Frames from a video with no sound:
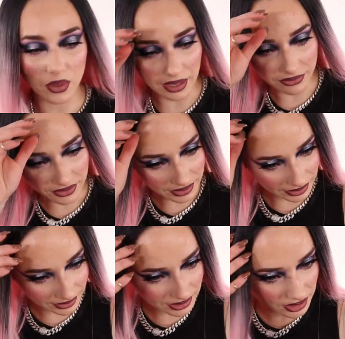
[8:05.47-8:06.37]
I feel
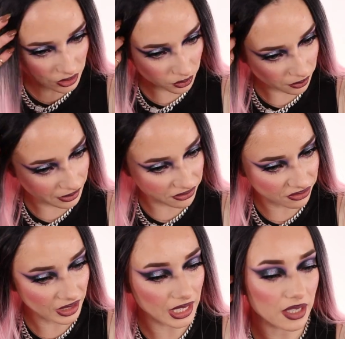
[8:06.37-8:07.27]
like this is one of my
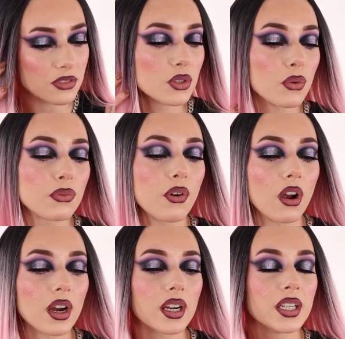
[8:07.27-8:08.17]
faves so
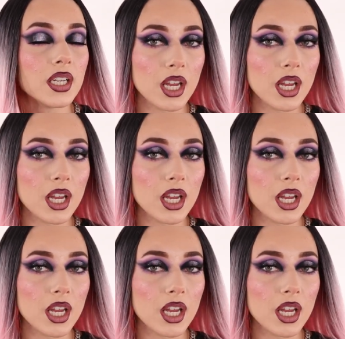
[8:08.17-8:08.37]
far,